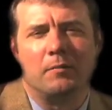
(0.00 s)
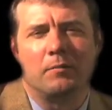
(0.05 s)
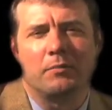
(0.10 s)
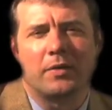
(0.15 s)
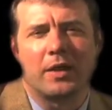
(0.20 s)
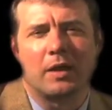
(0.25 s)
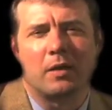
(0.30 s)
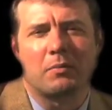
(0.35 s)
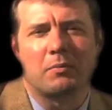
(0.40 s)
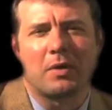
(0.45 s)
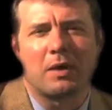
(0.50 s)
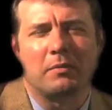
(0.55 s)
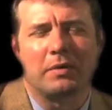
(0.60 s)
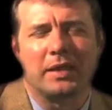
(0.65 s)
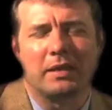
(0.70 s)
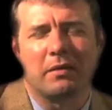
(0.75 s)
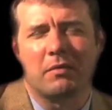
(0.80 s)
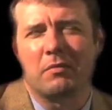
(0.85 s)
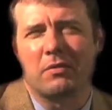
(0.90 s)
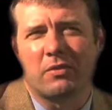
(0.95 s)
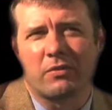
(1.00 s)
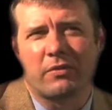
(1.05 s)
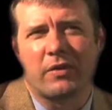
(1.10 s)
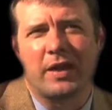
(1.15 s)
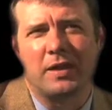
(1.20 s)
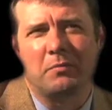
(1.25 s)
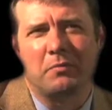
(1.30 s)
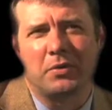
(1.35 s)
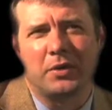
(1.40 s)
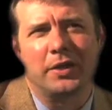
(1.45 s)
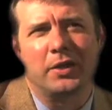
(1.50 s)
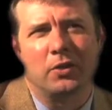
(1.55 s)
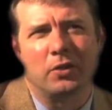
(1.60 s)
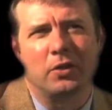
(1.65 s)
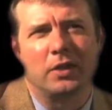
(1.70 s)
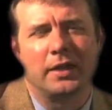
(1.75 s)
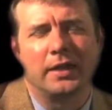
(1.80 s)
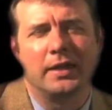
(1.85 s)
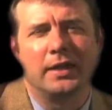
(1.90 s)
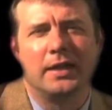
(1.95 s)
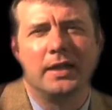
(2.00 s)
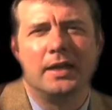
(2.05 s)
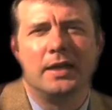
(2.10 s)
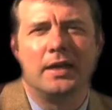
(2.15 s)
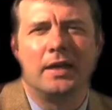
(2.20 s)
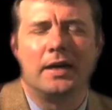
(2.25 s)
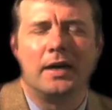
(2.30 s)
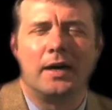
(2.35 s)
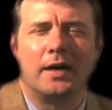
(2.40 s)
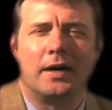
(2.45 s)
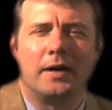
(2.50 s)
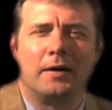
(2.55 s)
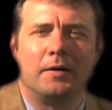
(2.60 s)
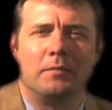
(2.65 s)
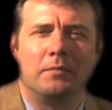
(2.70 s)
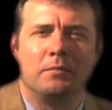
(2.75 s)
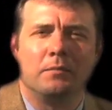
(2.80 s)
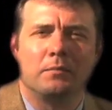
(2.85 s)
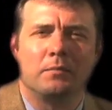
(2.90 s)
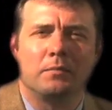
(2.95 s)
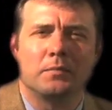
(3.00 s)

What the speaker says: that I would probably give up the fight pretty early. I